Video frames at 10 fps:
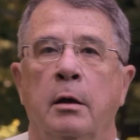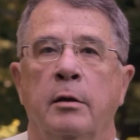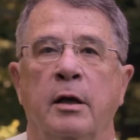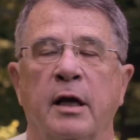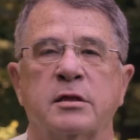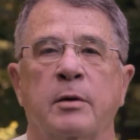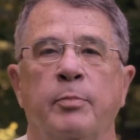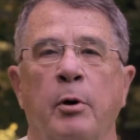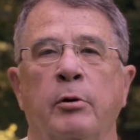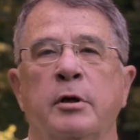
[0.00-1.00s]
The next
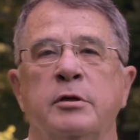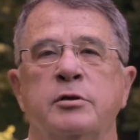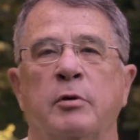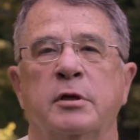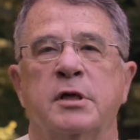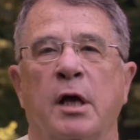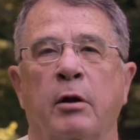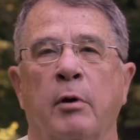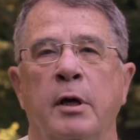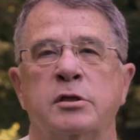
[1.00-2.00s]
component is to
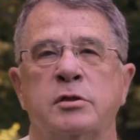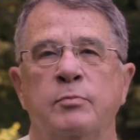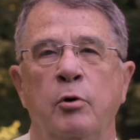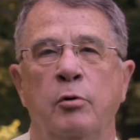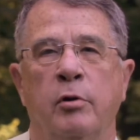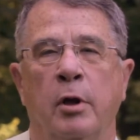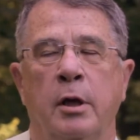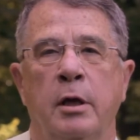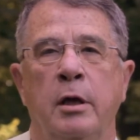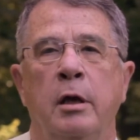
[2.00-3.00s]
accelerate
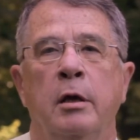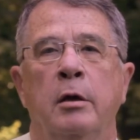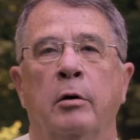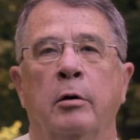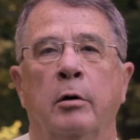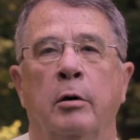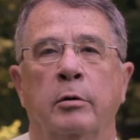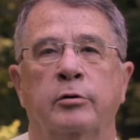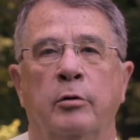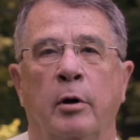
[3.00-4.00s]
smoothly
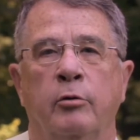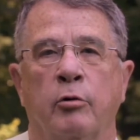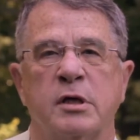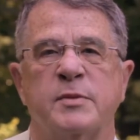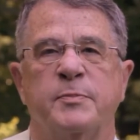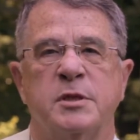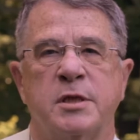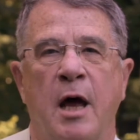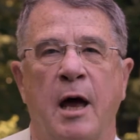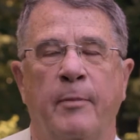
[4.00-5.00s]
to a crisp
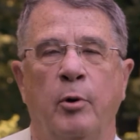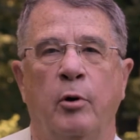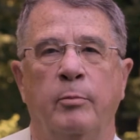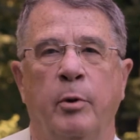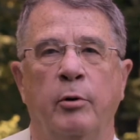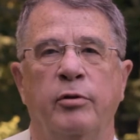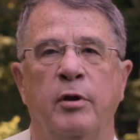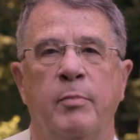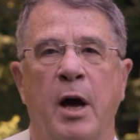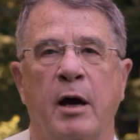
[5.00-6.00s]
stop on both
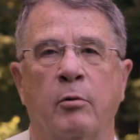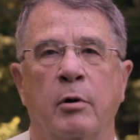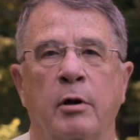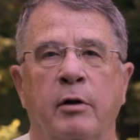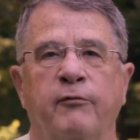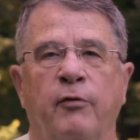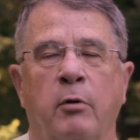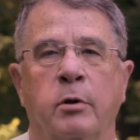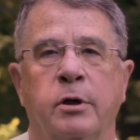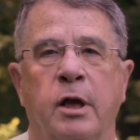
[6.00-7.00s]
the backward and
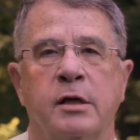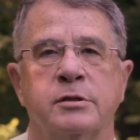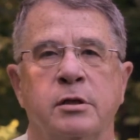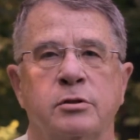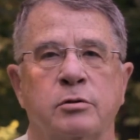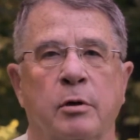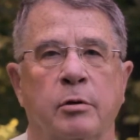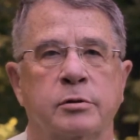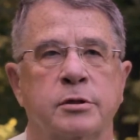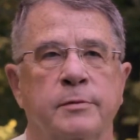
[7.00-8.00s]
forward casting
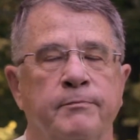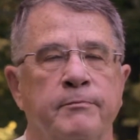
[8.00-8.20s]
strokes.